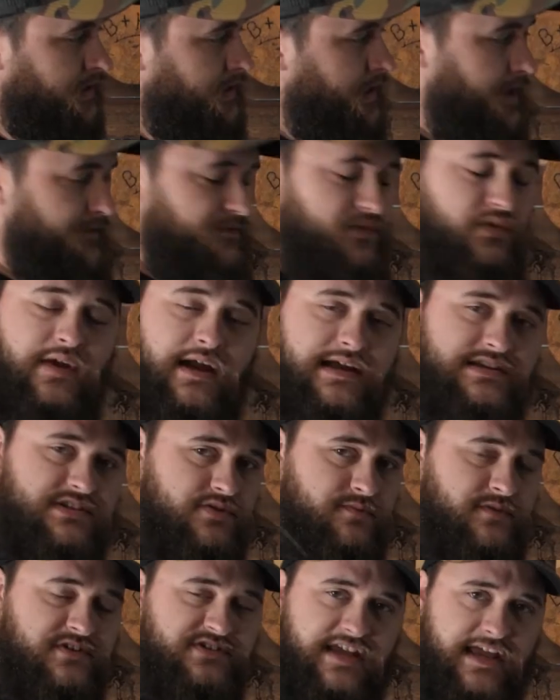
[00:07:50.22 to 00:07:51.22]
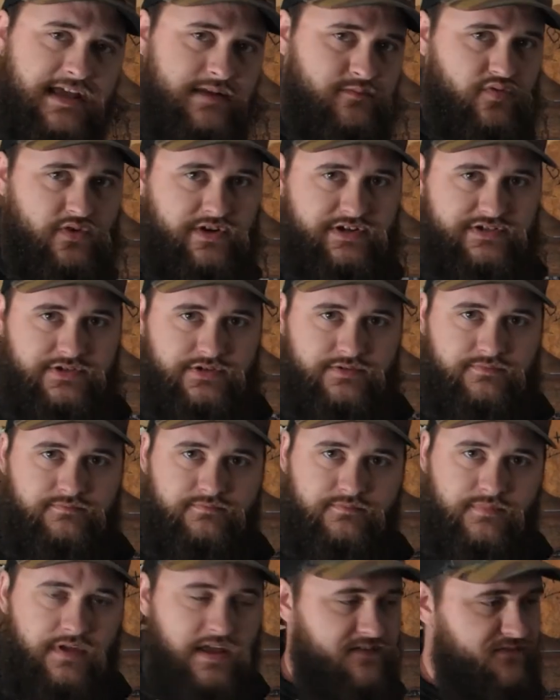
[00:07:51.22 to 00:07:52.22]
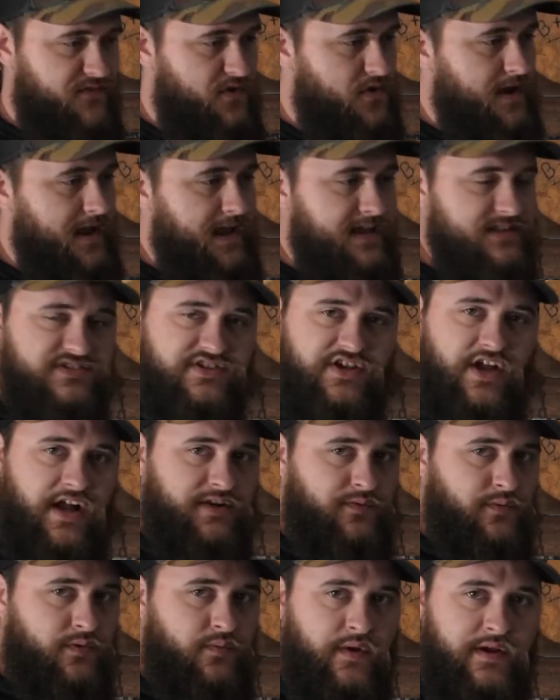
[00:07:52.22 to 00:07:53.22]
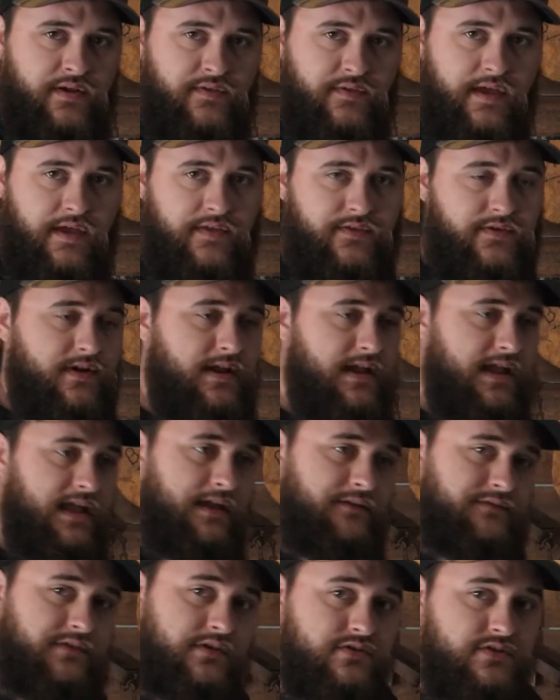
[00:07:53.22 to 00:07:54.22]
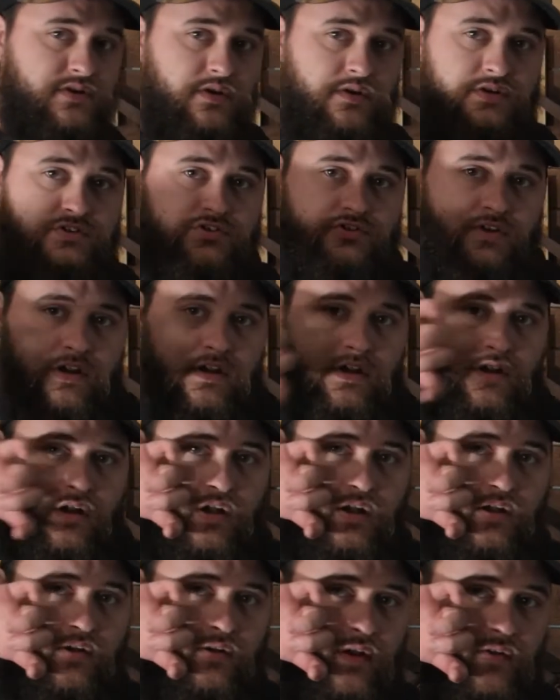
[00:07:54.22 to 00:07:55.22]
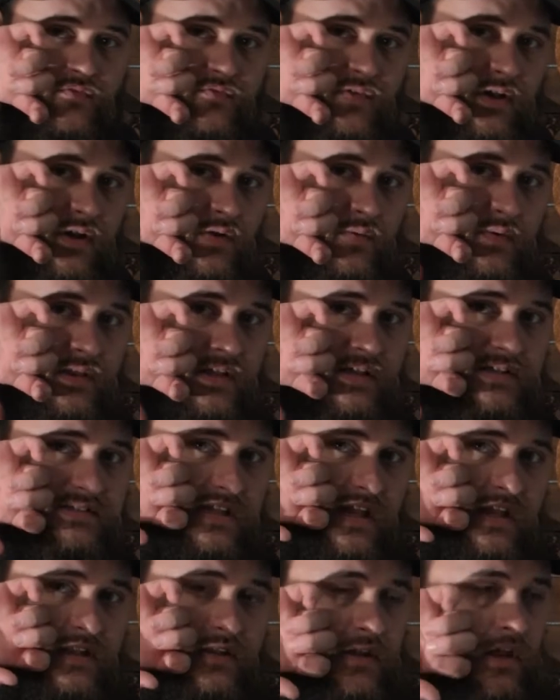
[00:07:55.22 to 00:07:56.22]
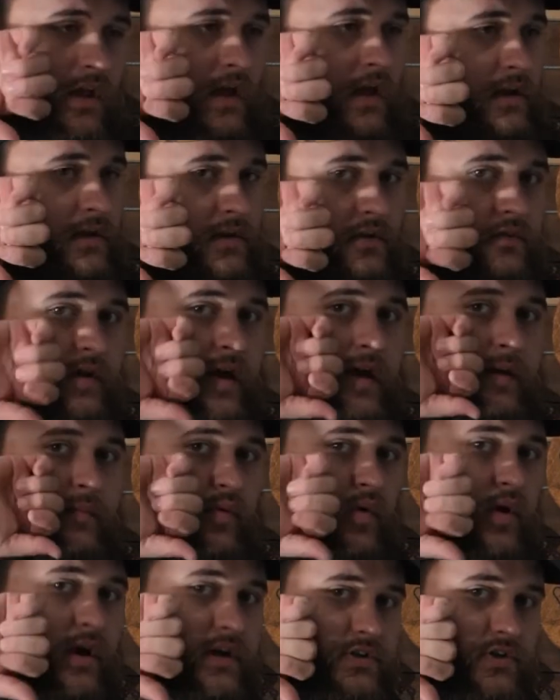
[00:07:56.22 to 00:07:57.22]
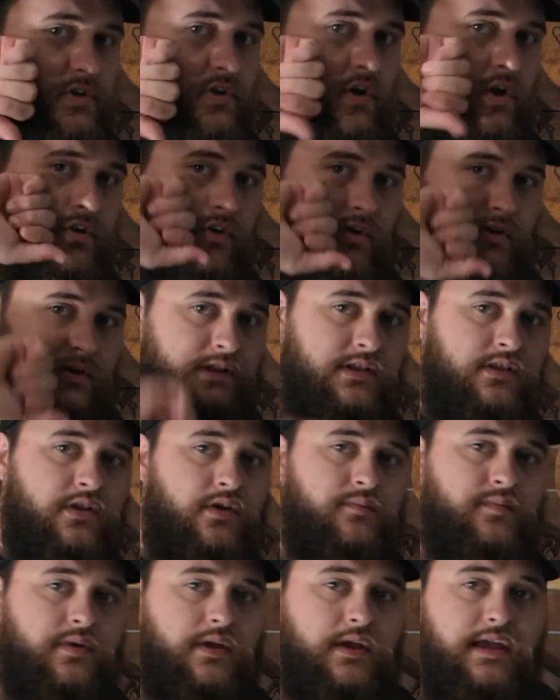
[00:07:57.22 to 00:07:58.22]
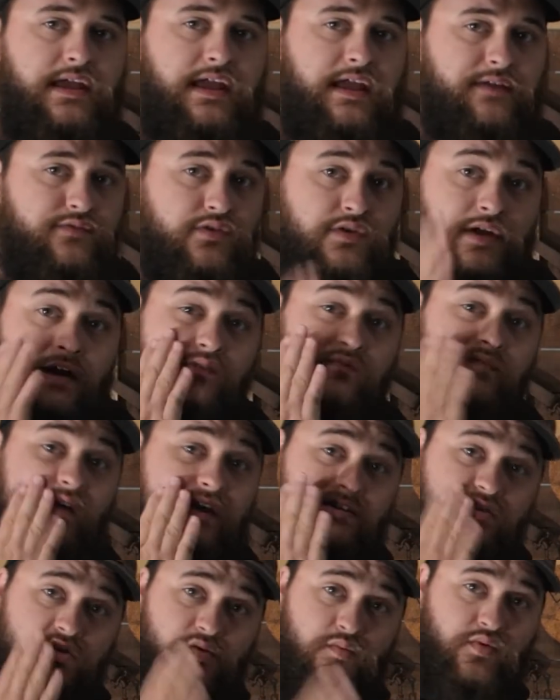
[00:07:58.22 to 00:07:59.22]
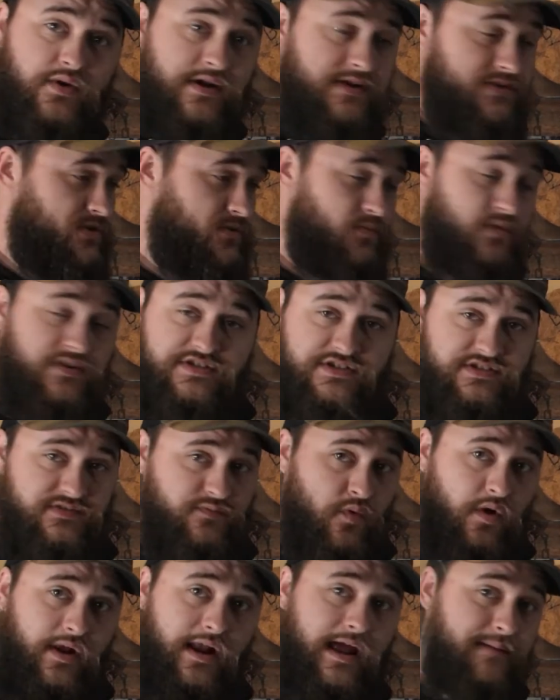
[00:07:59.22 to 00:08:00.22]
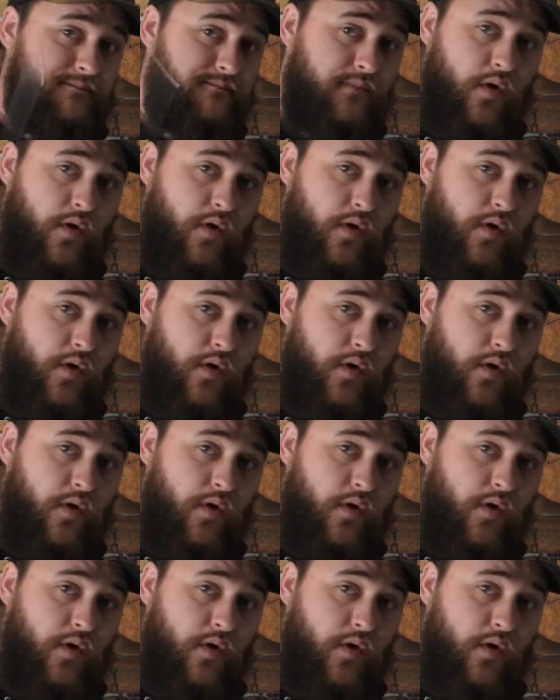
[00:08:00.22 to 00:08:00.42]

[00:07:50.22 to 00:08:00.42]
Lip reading: If you got too much hand pressure, if your hand's cocked one way or the other, if you shoot a trigger, a finger release, and you've got pressure on your D-loop, if you got facial pressure, which is what I'm